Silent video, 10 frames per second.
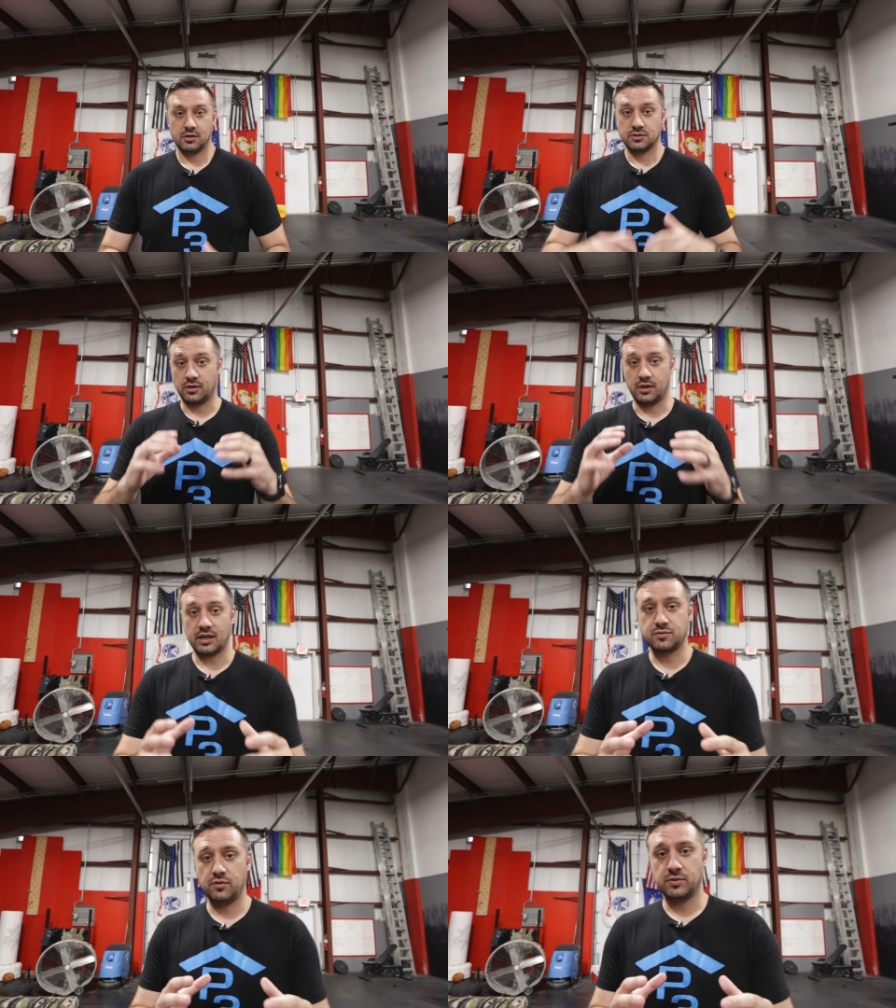So the
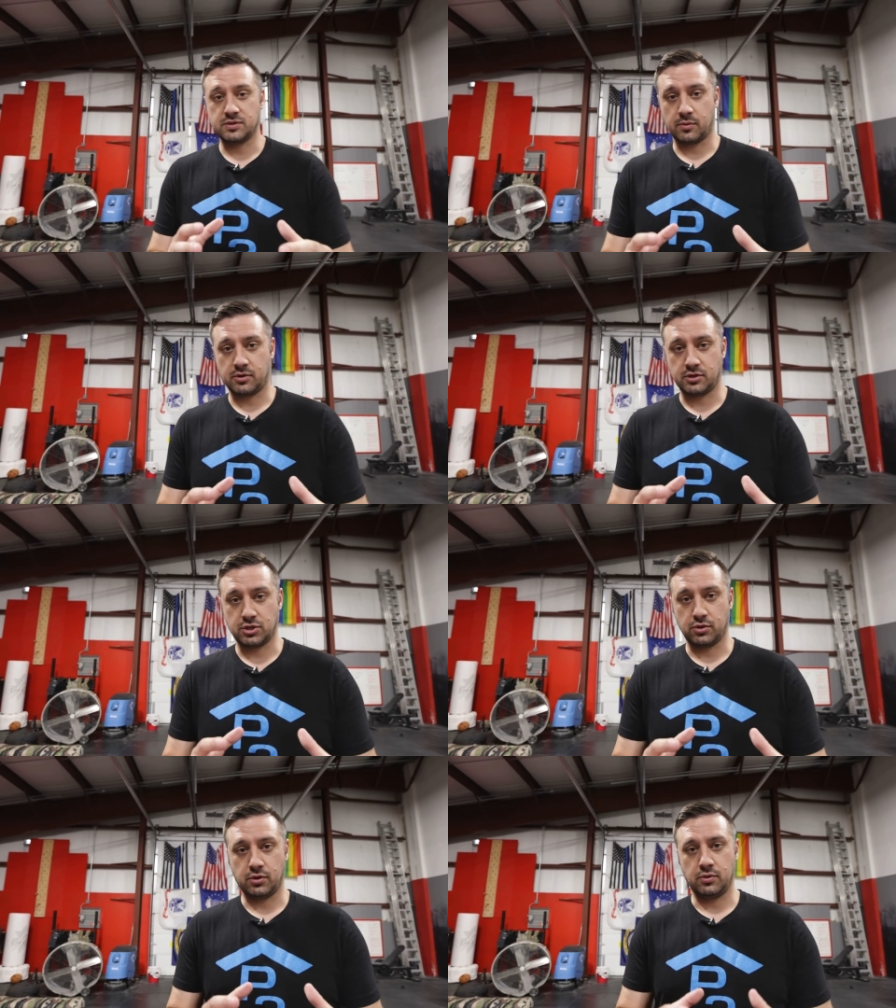next movements I'm going to
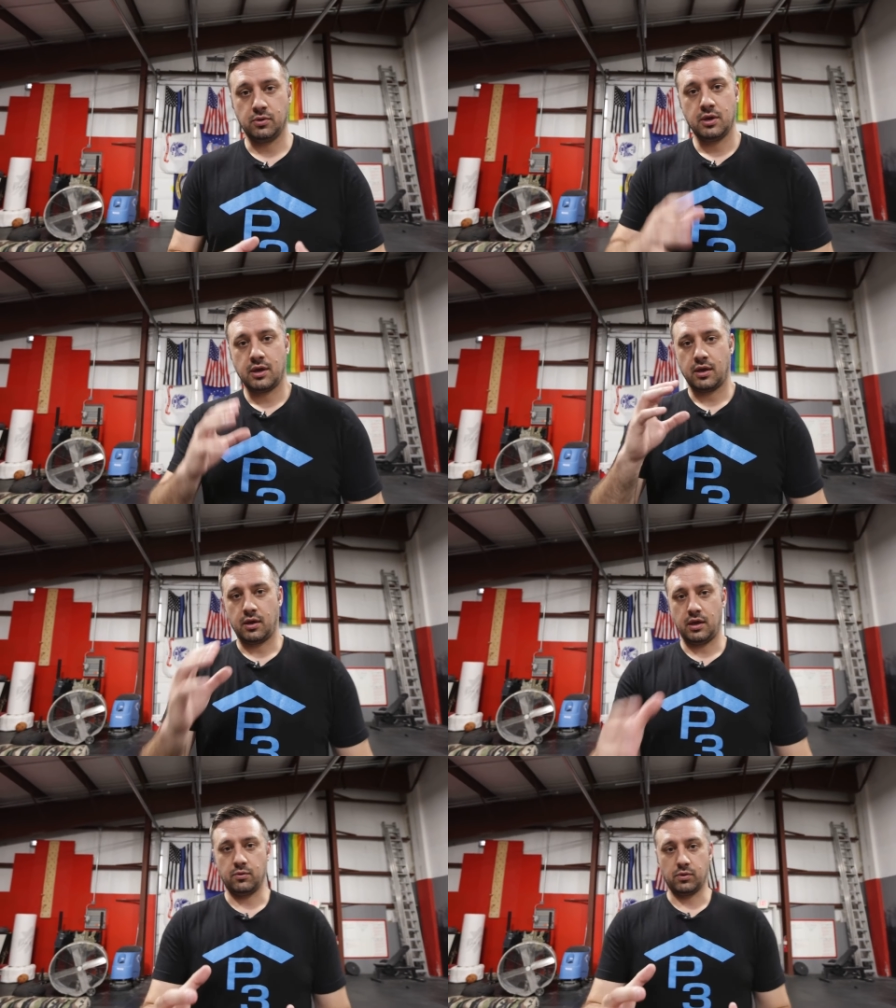show you
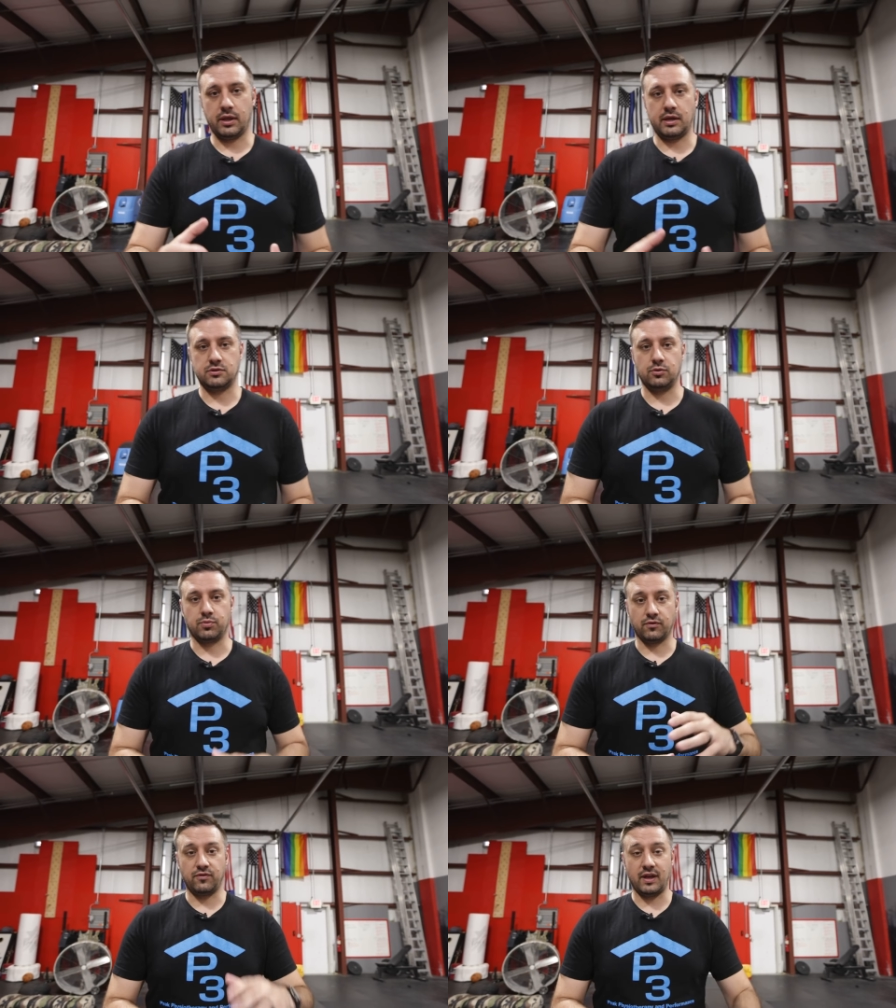relate to
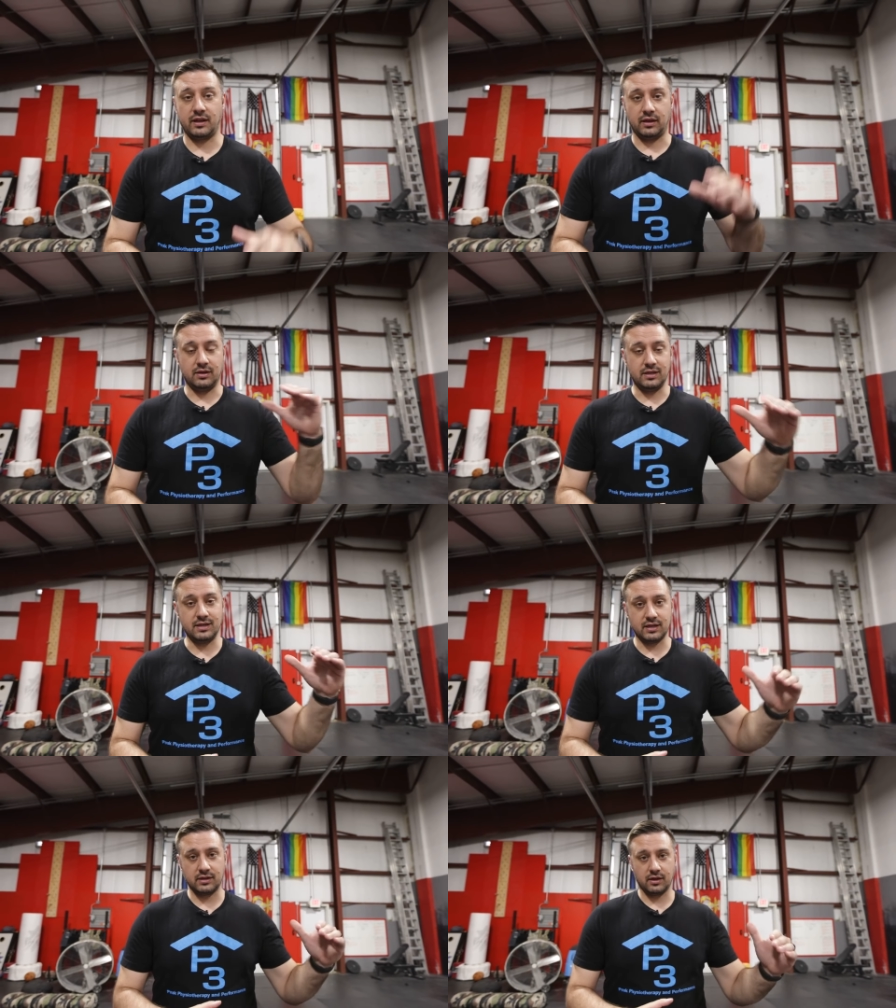preventing
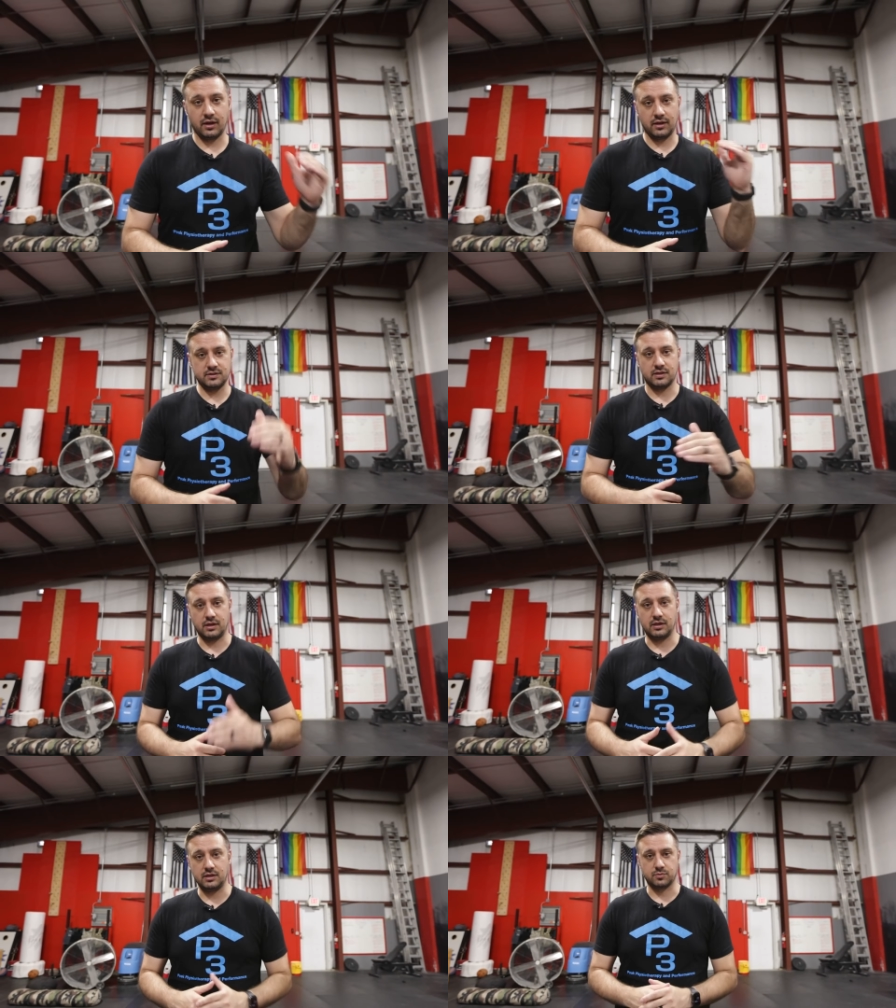knee tendinitis
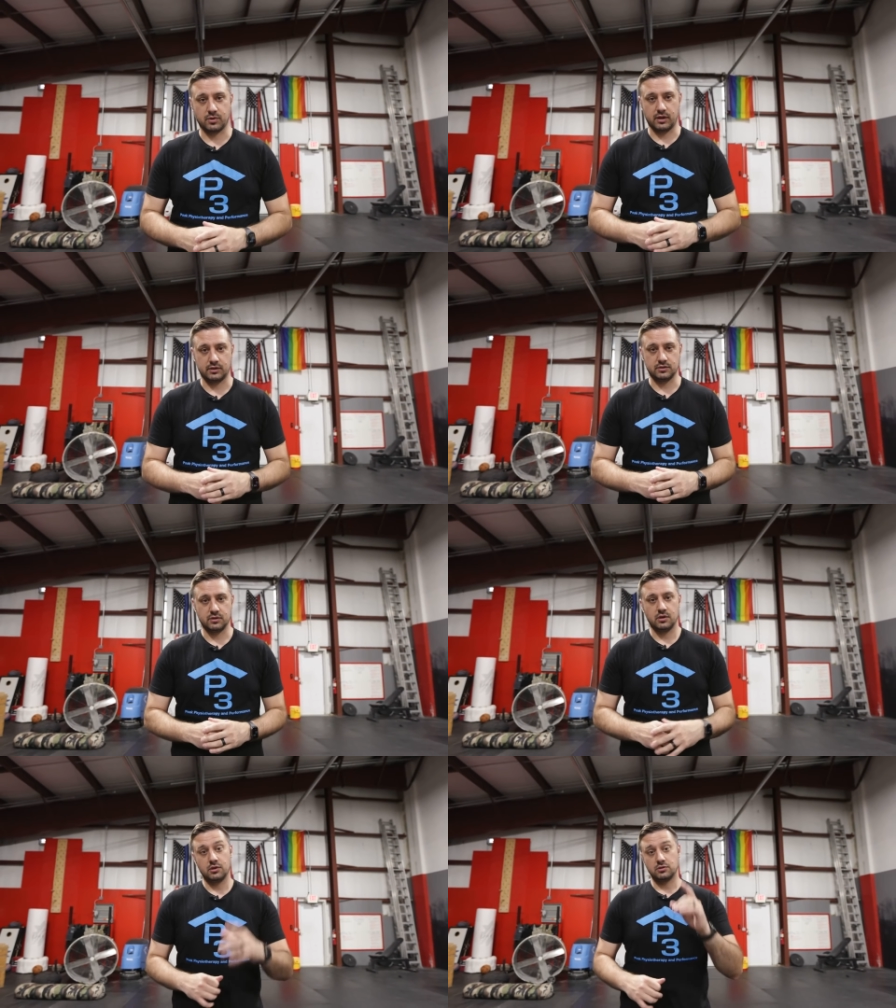and knee
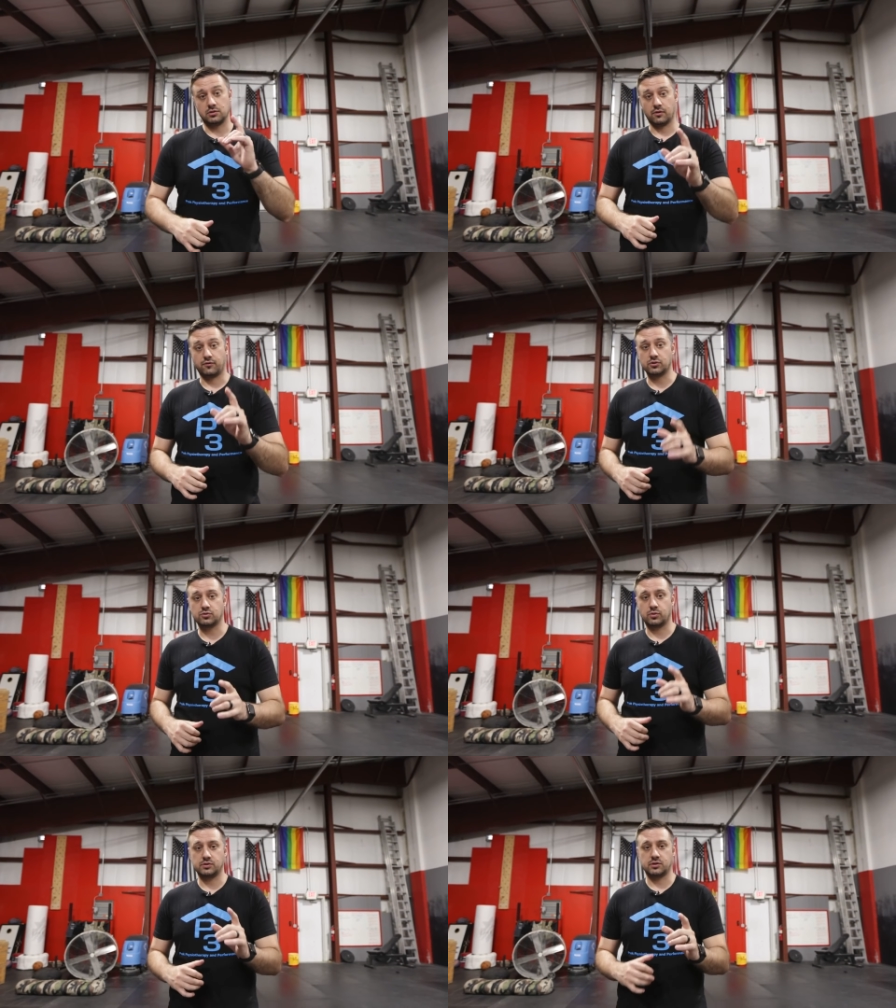sprains. So the
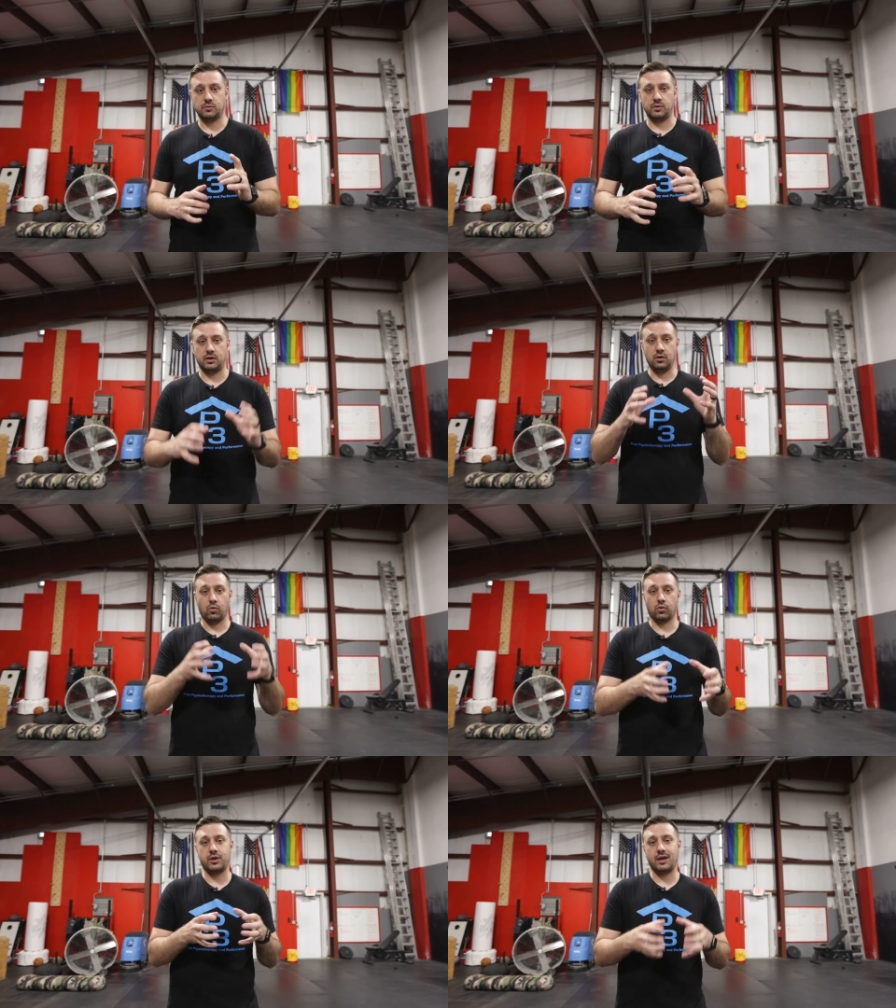first one is going to be
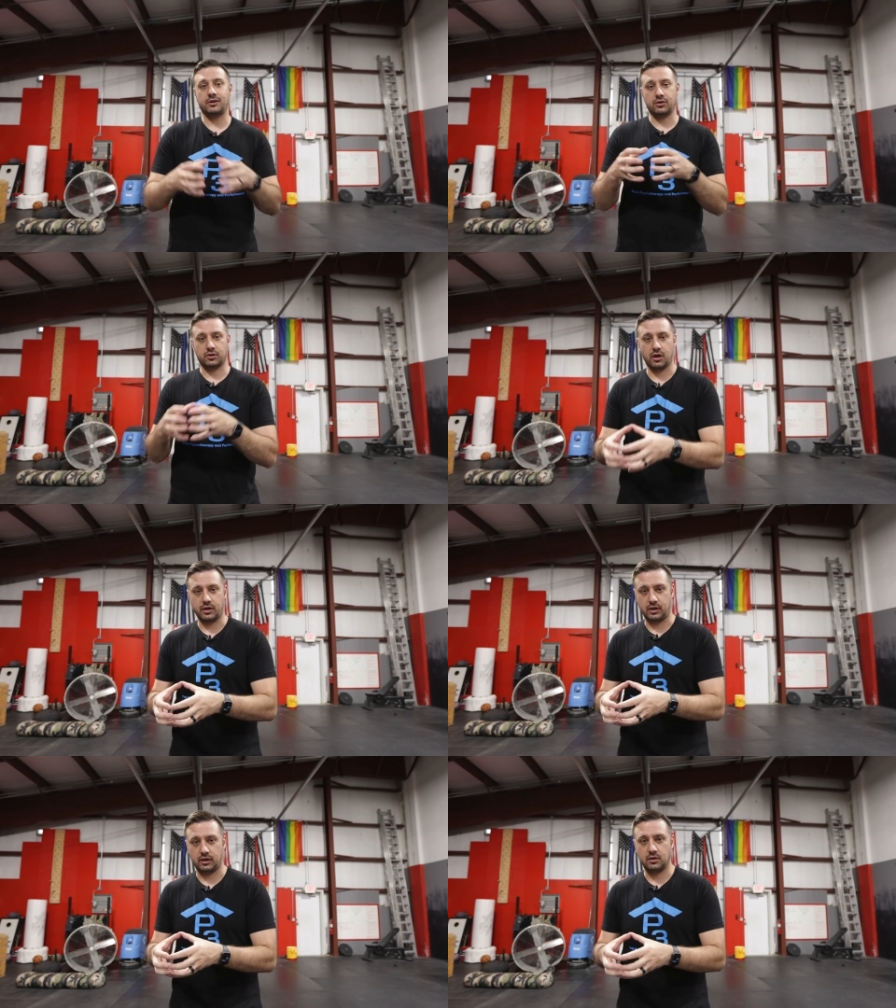working on your
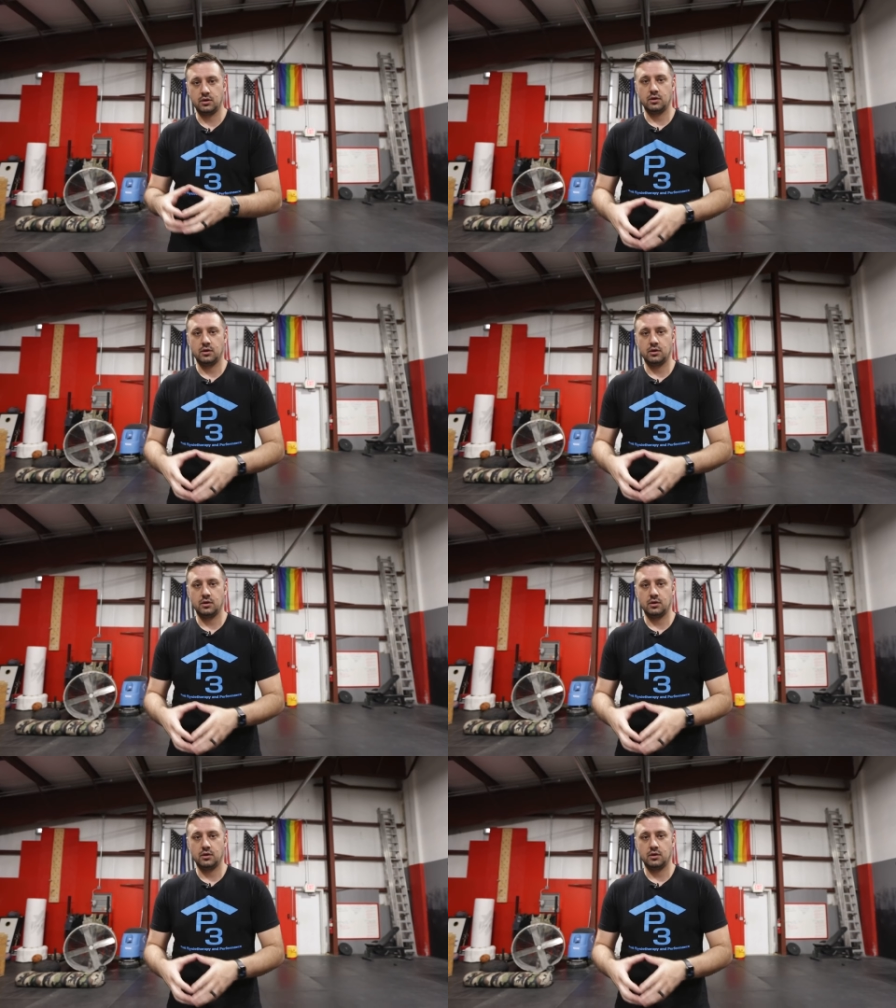cutting.